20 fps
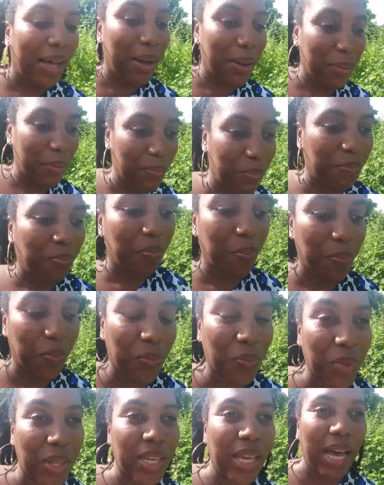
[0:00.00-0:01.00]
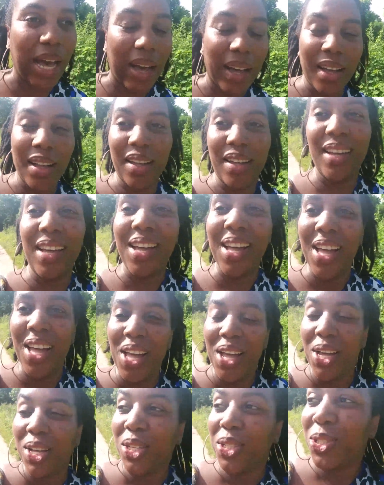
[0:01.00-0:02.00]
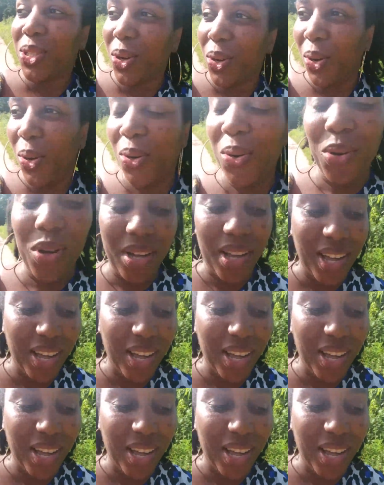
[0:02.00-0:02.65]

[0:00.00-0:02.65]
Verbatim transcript: Um, yeah. So